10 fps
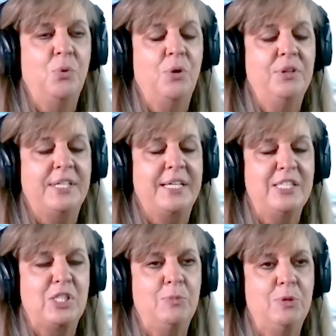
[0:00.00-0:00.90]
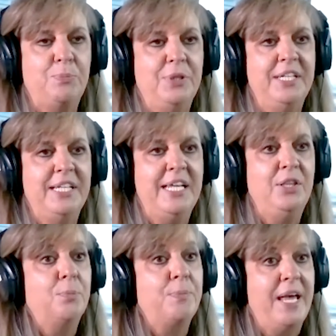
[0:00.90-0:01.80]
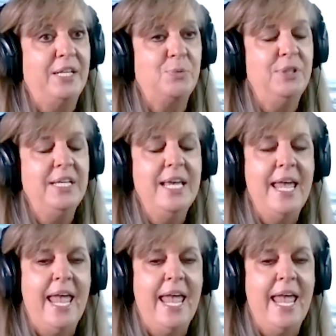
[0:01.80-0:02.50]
where the customer put it in their pantry